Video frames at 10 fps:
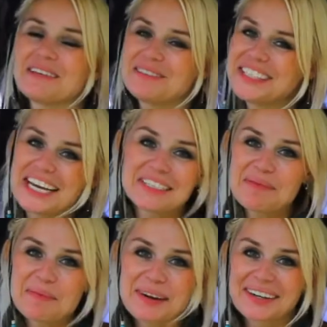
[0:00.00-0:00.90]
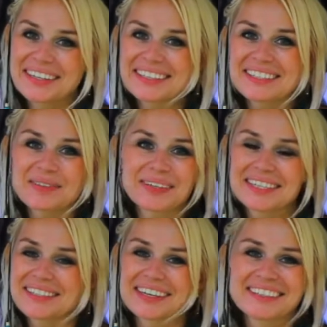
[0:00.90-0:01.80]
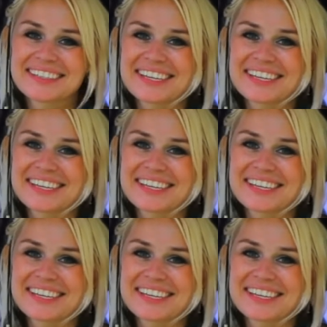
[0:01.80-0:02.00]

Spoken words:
If you'd asked my parents when I started